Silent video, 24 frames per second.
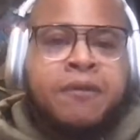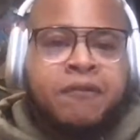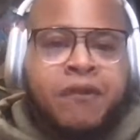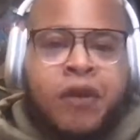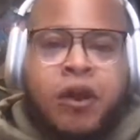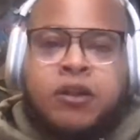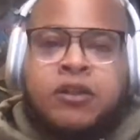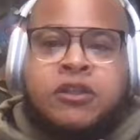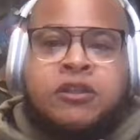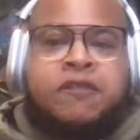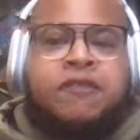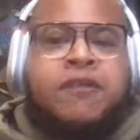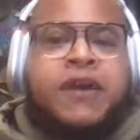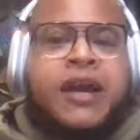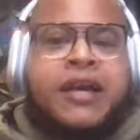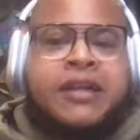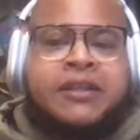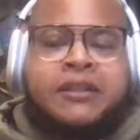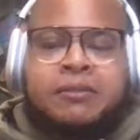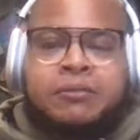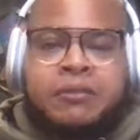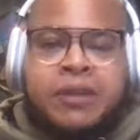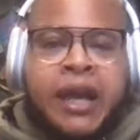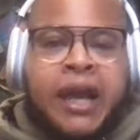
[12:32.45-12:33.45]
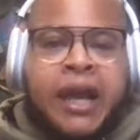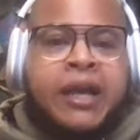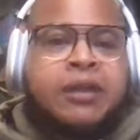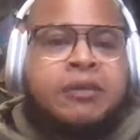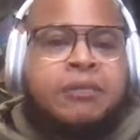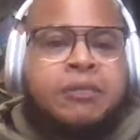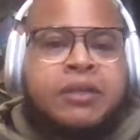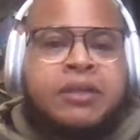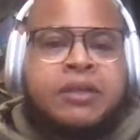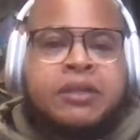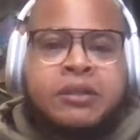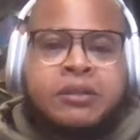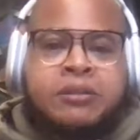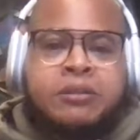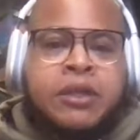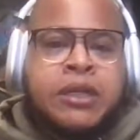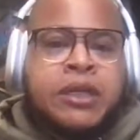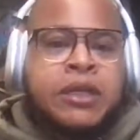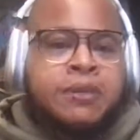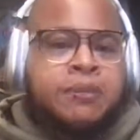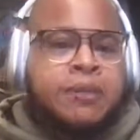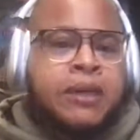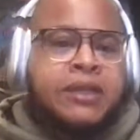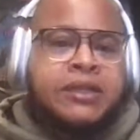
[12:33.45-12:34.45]
falsified some documents, and
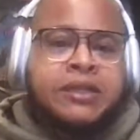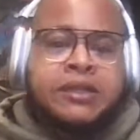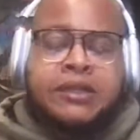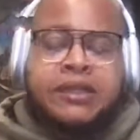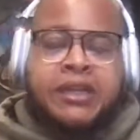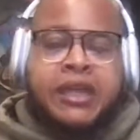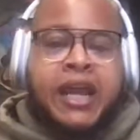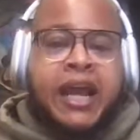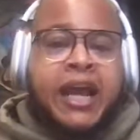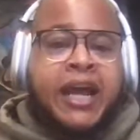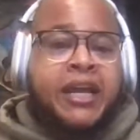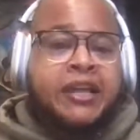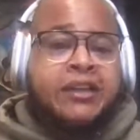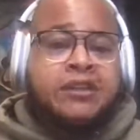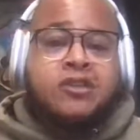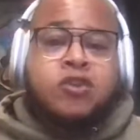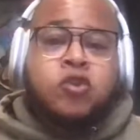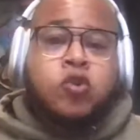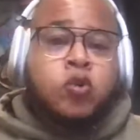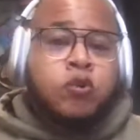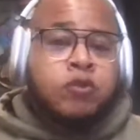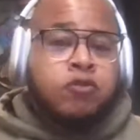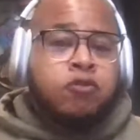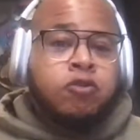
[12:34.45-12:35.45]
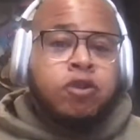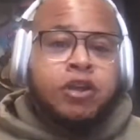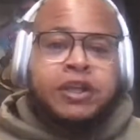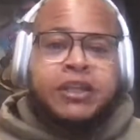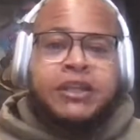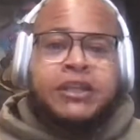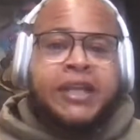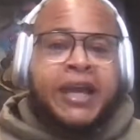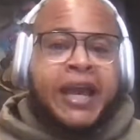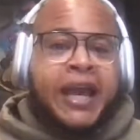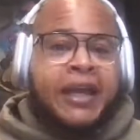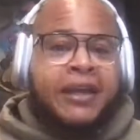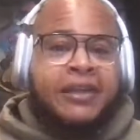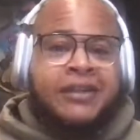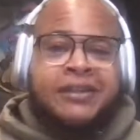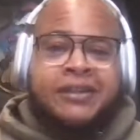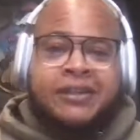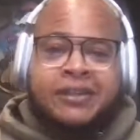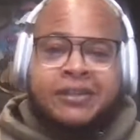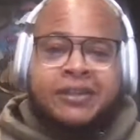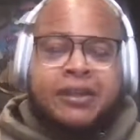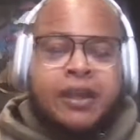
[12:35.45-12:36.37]
basically said I had a storefront in Dallas,